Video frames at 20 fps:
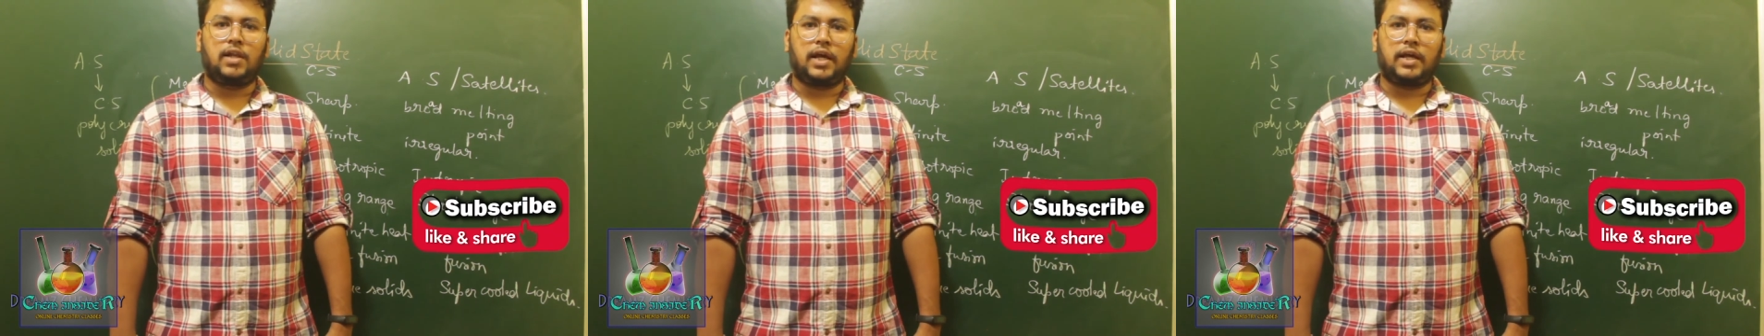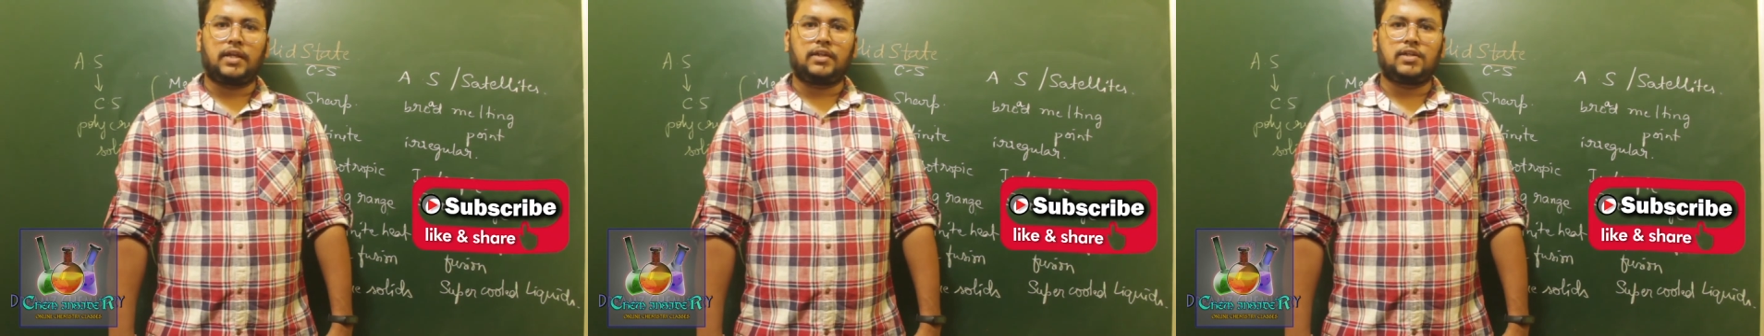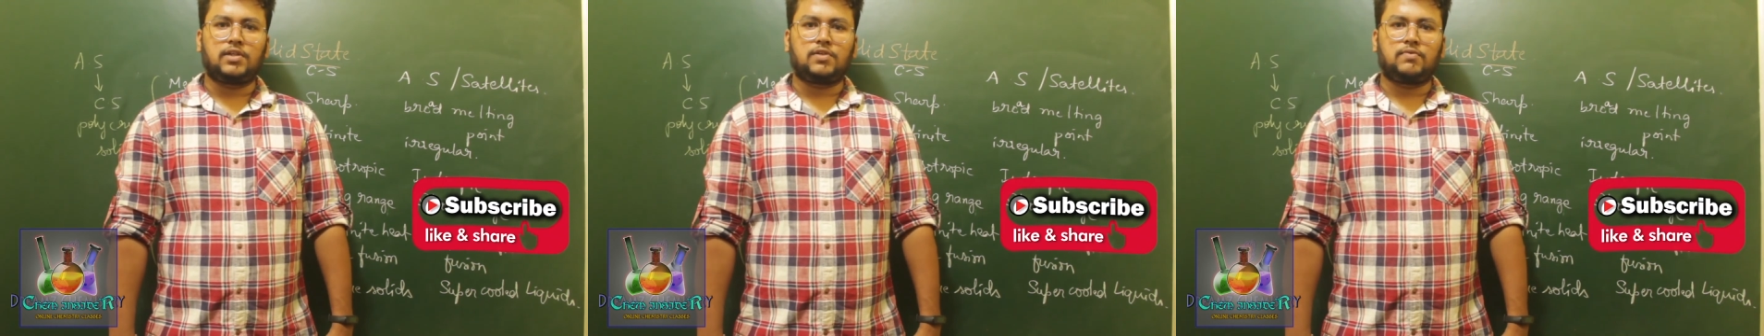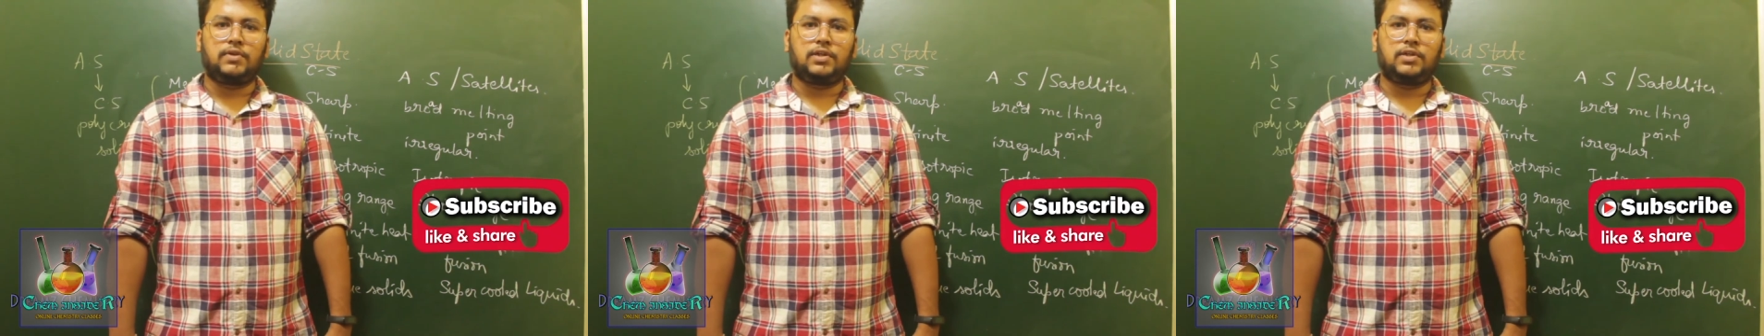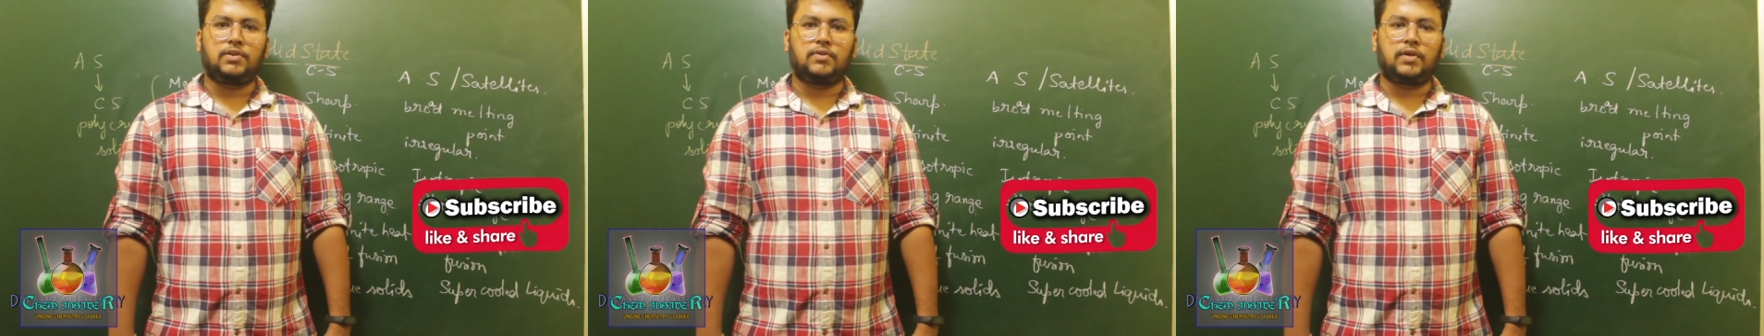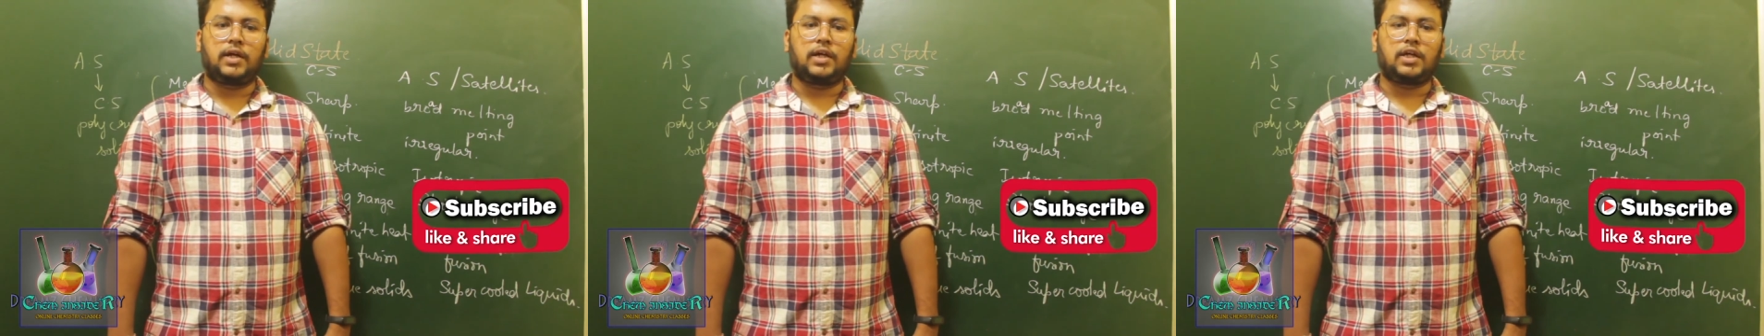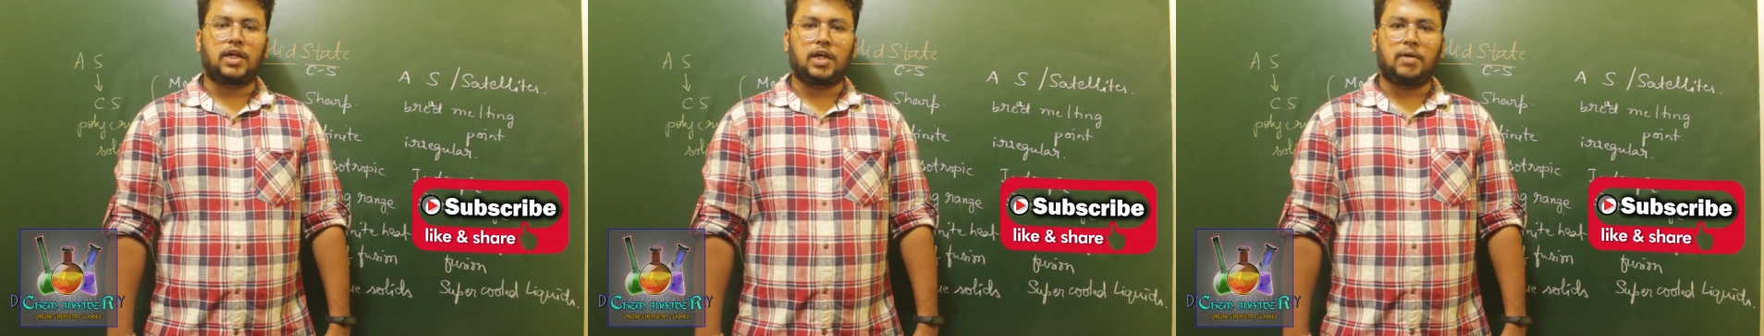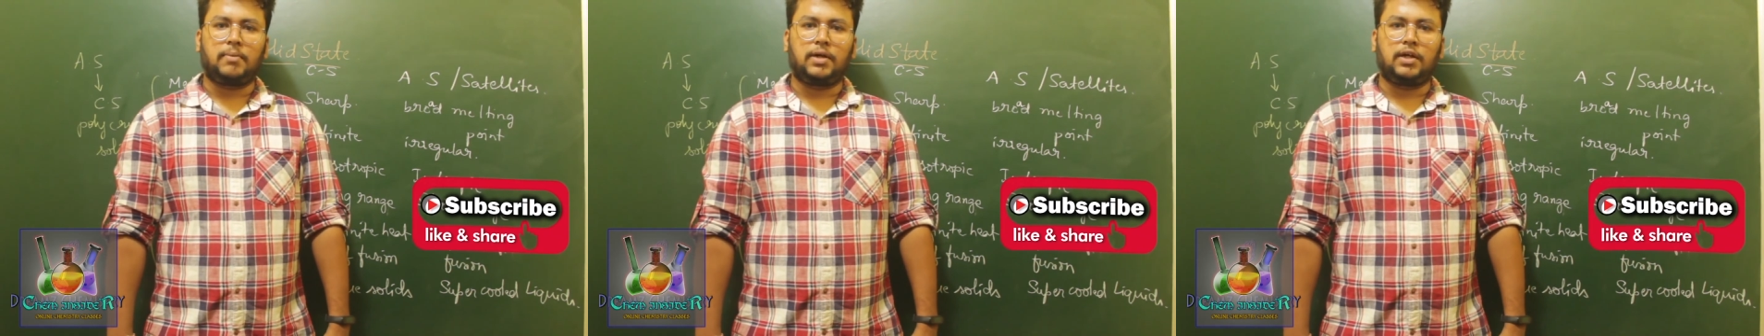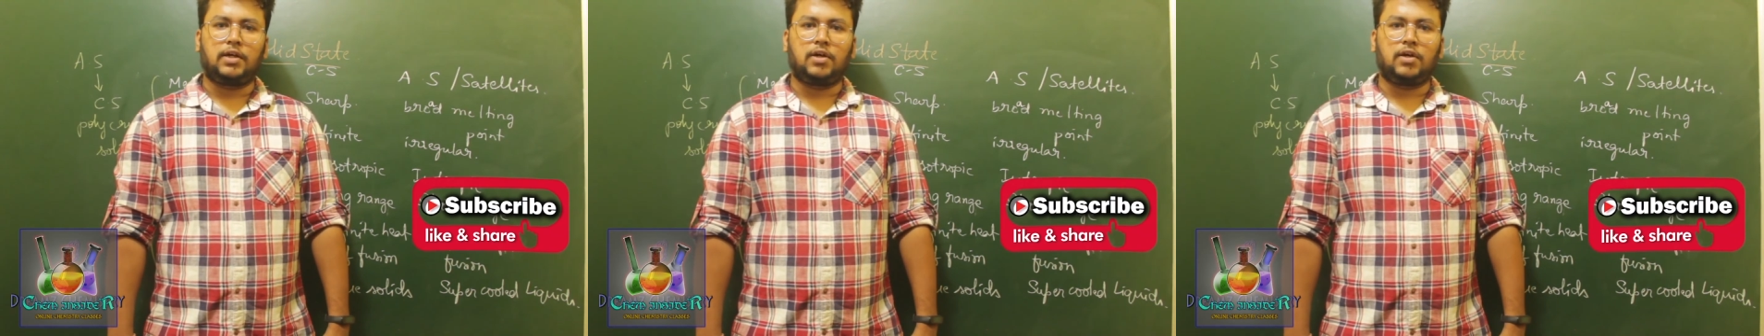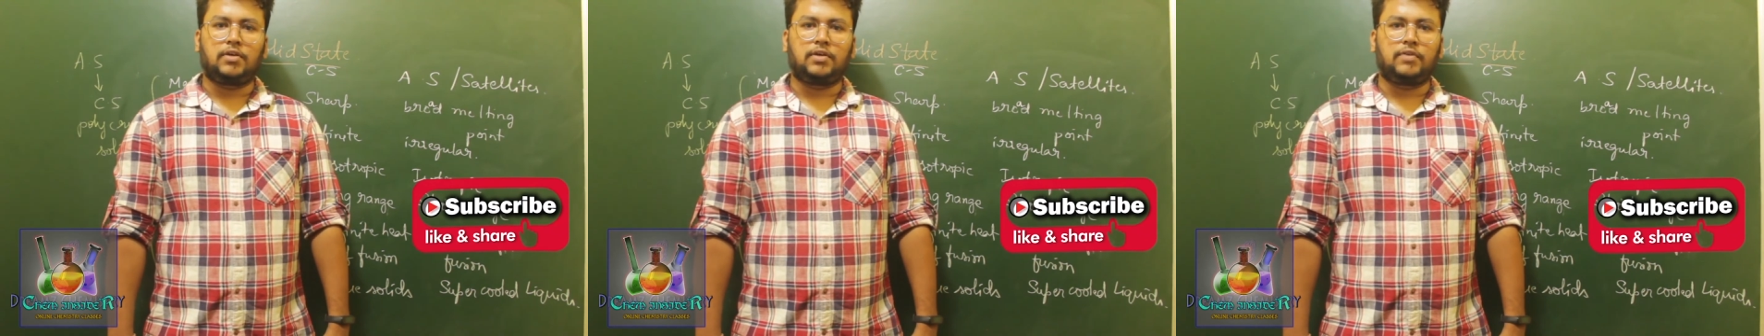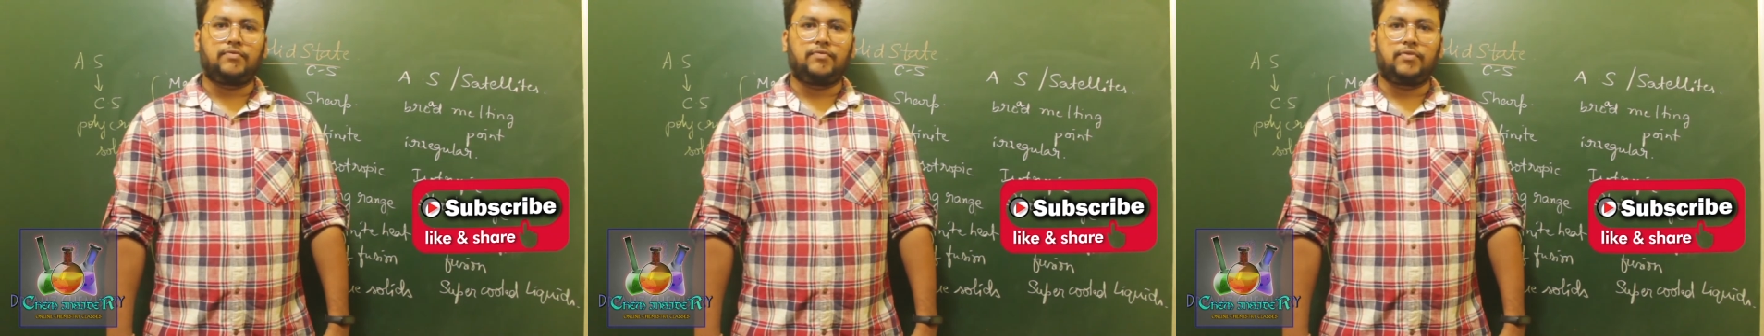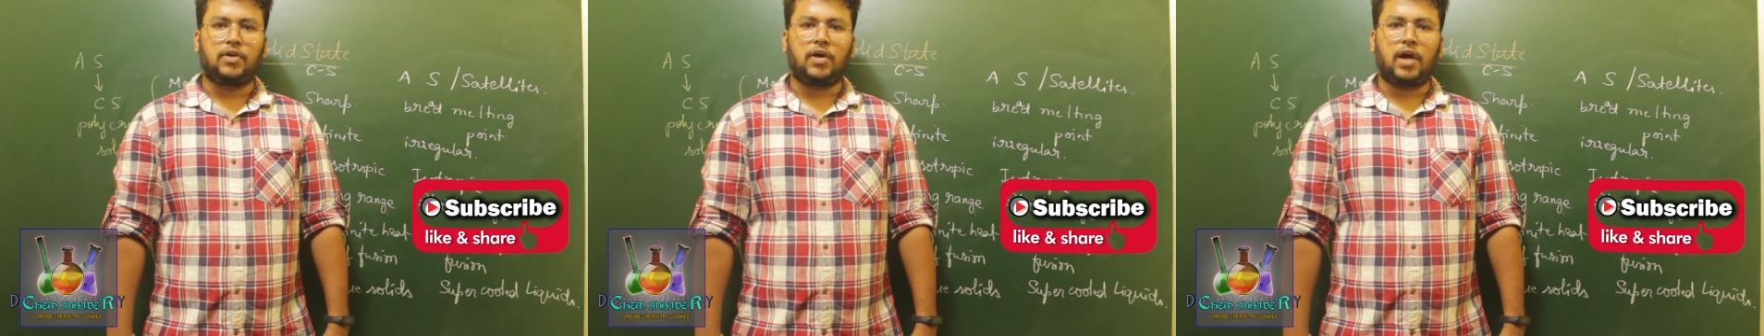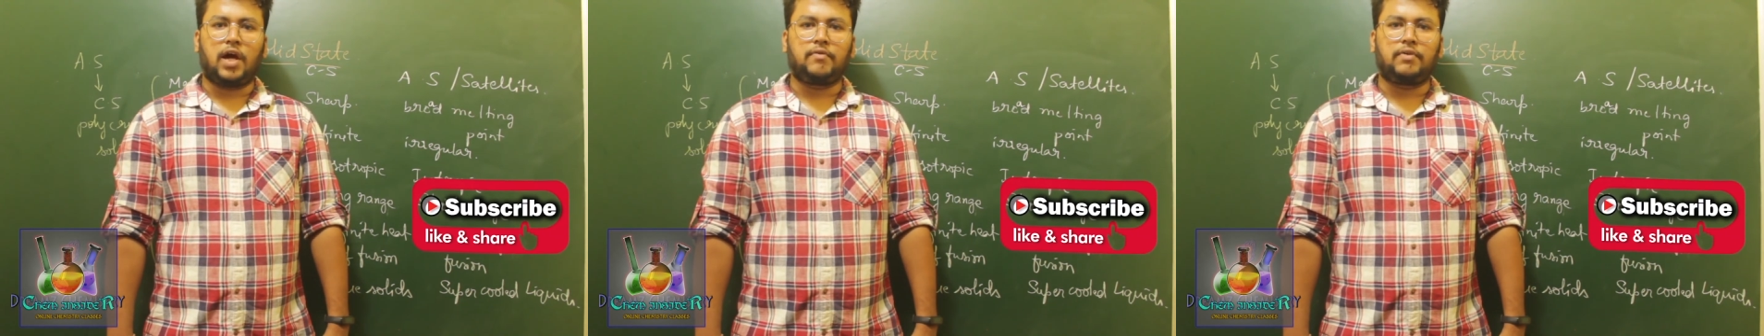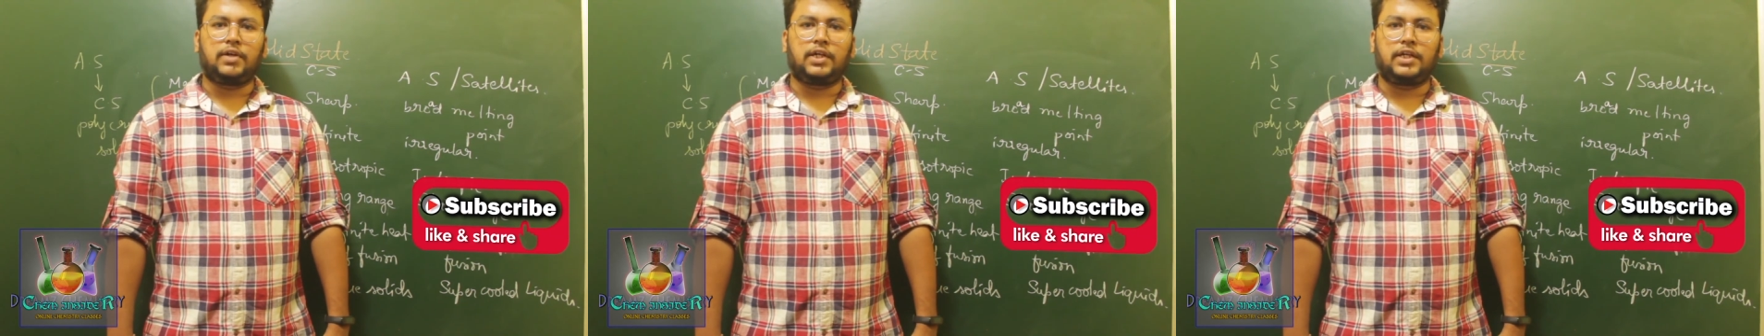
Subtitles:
and comment down if you have any doubts.